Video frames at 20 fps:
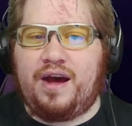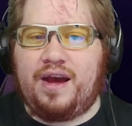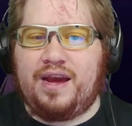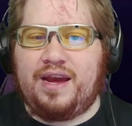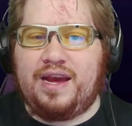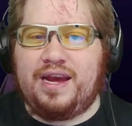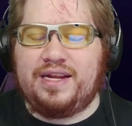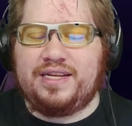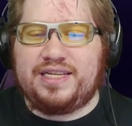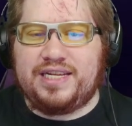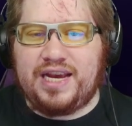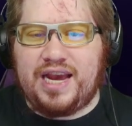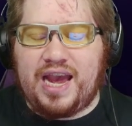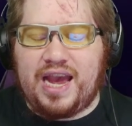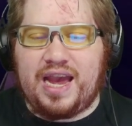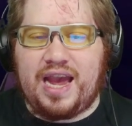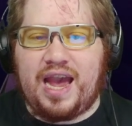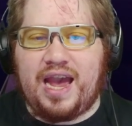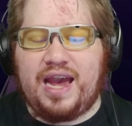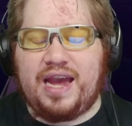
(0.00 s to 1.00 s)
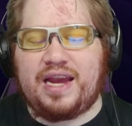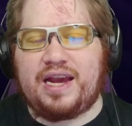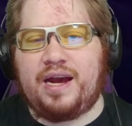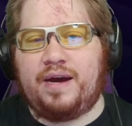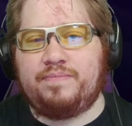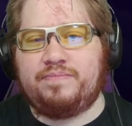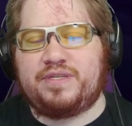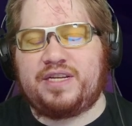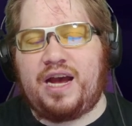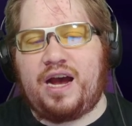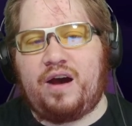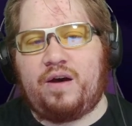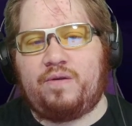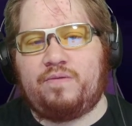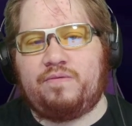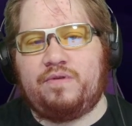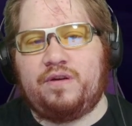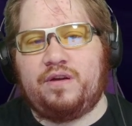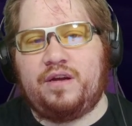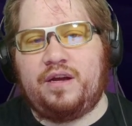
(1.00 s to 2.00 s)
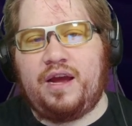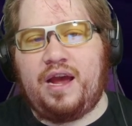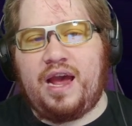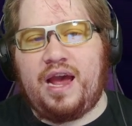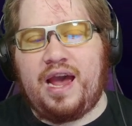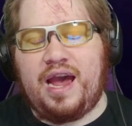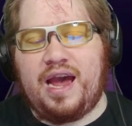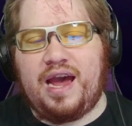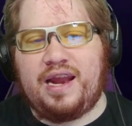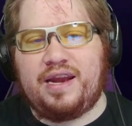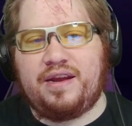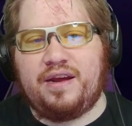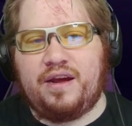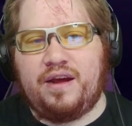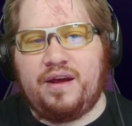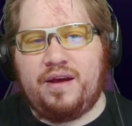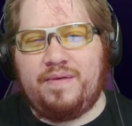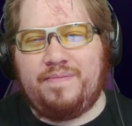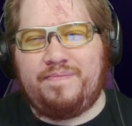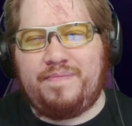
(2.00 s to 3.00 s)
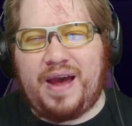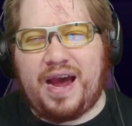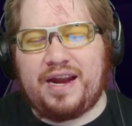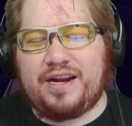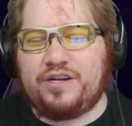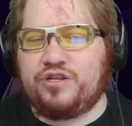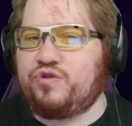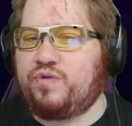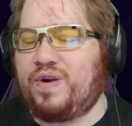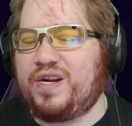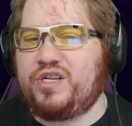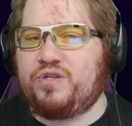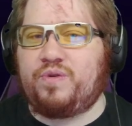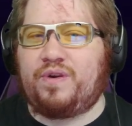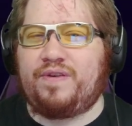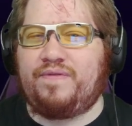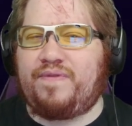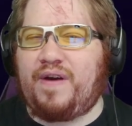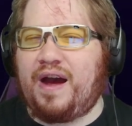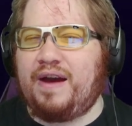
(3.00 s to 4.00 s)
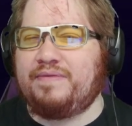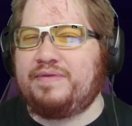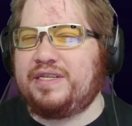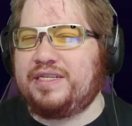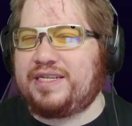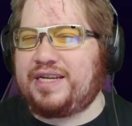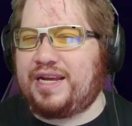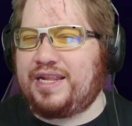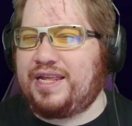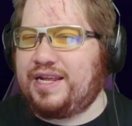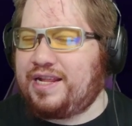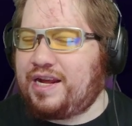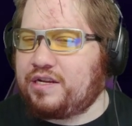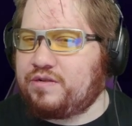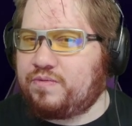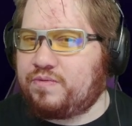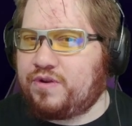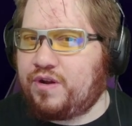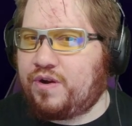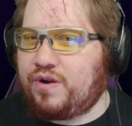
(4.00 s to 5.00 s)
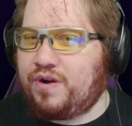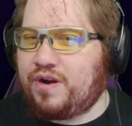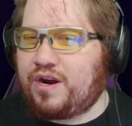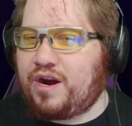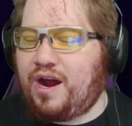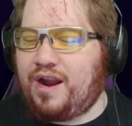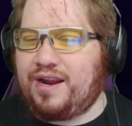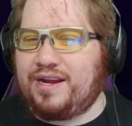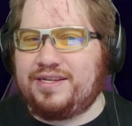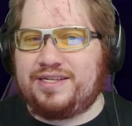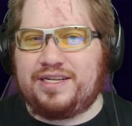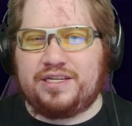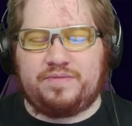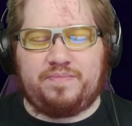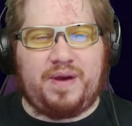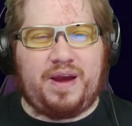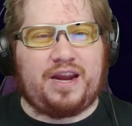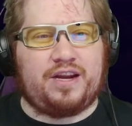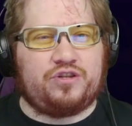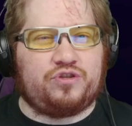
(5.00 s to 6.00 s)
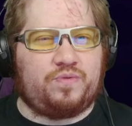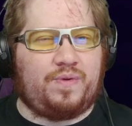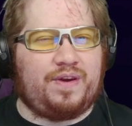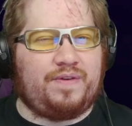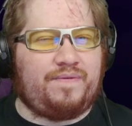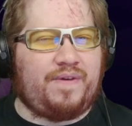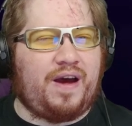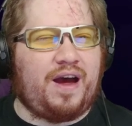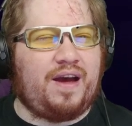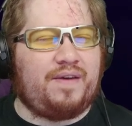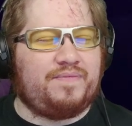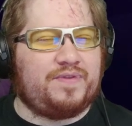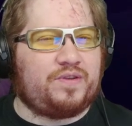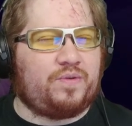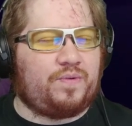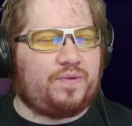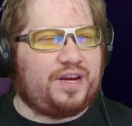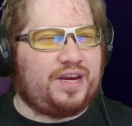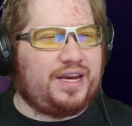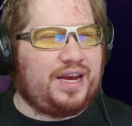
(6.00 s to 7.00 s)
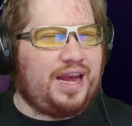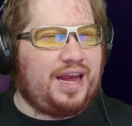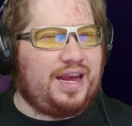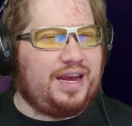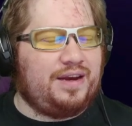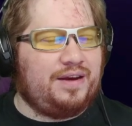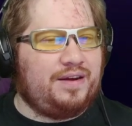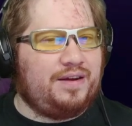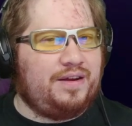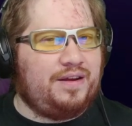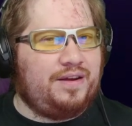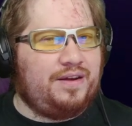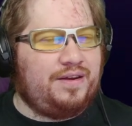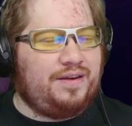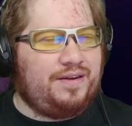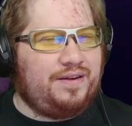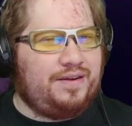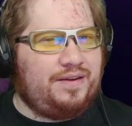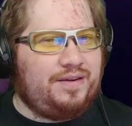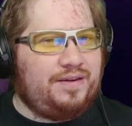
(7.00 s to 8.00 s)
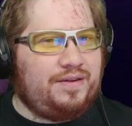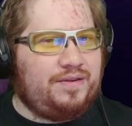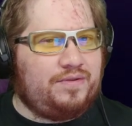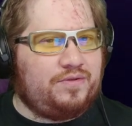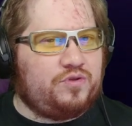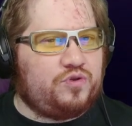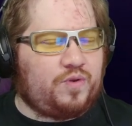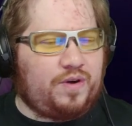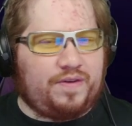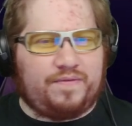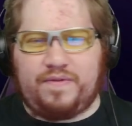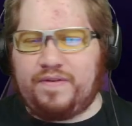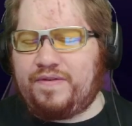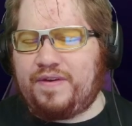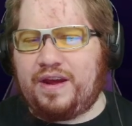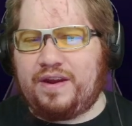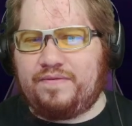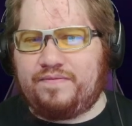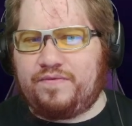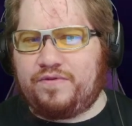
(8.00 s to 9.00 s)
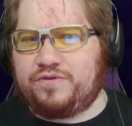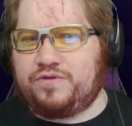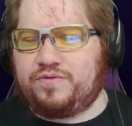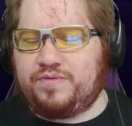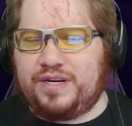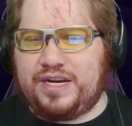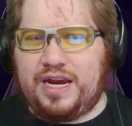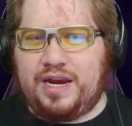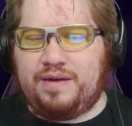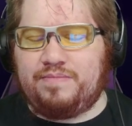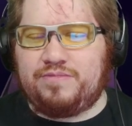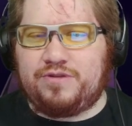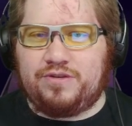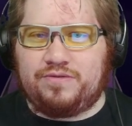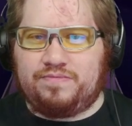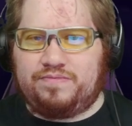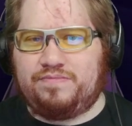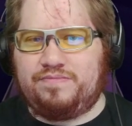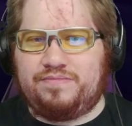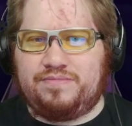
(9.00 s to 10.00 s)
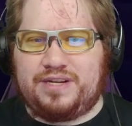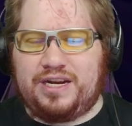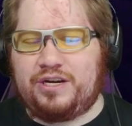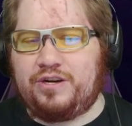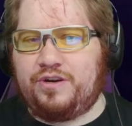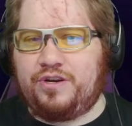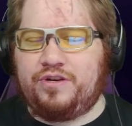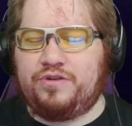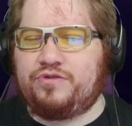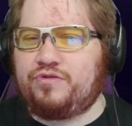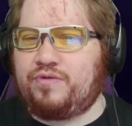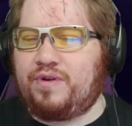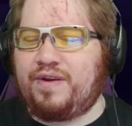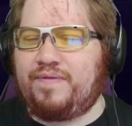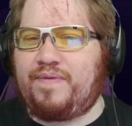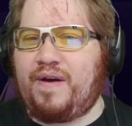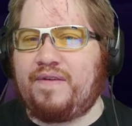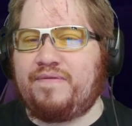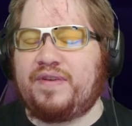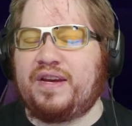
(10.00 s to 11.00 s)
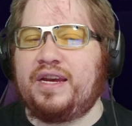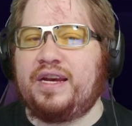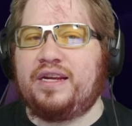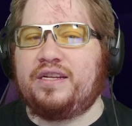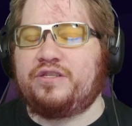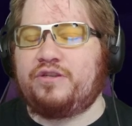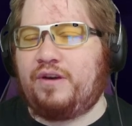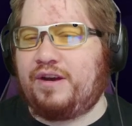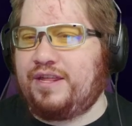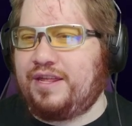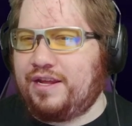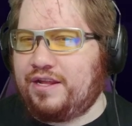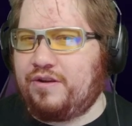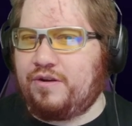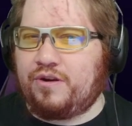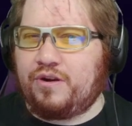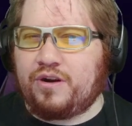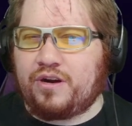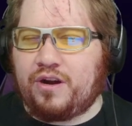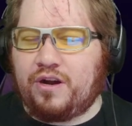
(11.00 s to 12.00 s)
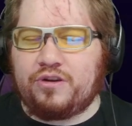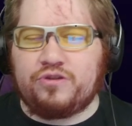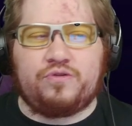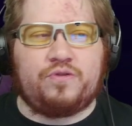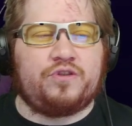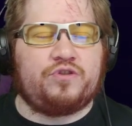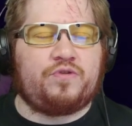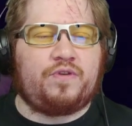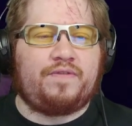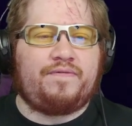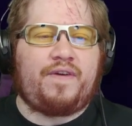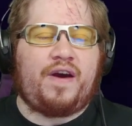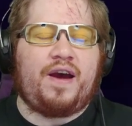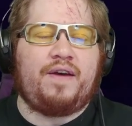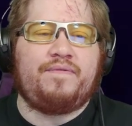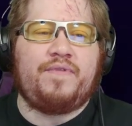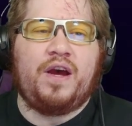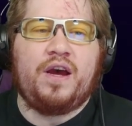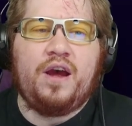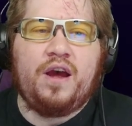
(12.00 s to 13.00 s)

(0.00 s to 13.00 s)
NCAA comes out and Madden 2025, since I think that's what they're going to call it, since Madden 25 is already a 25th anniversary game, so they couldn't use 25 again, so I think they're going to call it 2025.